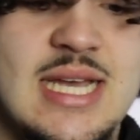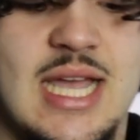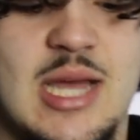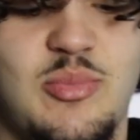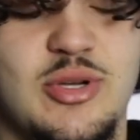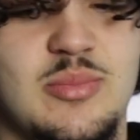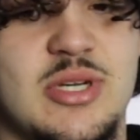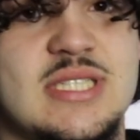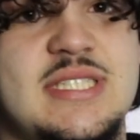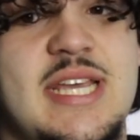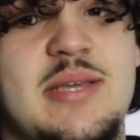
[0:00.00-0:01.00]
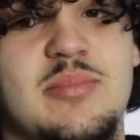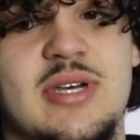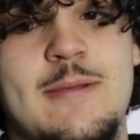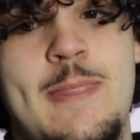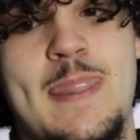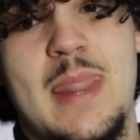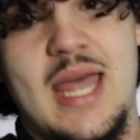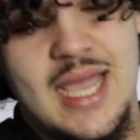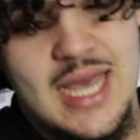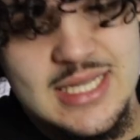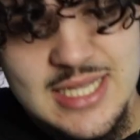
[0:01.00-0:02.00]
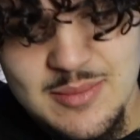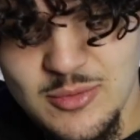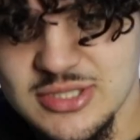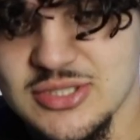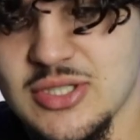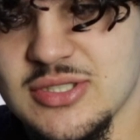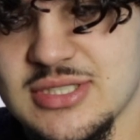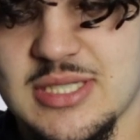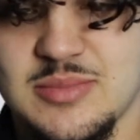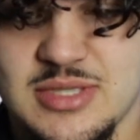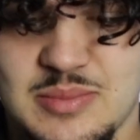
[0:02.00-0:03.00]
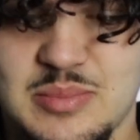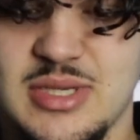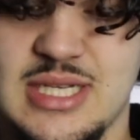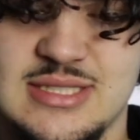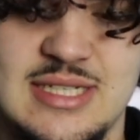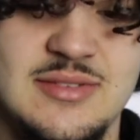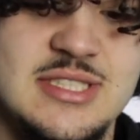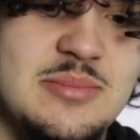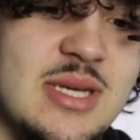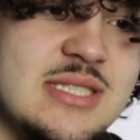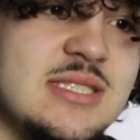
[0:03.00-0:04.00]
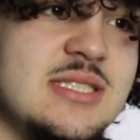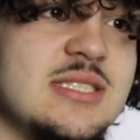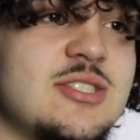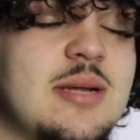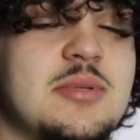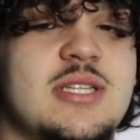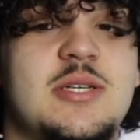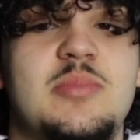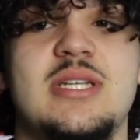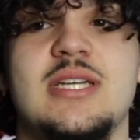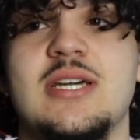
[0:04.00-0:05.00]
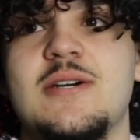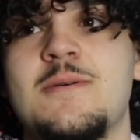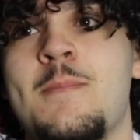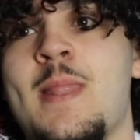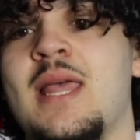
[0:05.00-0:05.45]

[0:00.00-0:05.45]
I gotta put them on the tape. But I got a lot more songs coming. But 17 Messages dropped a little bit ago.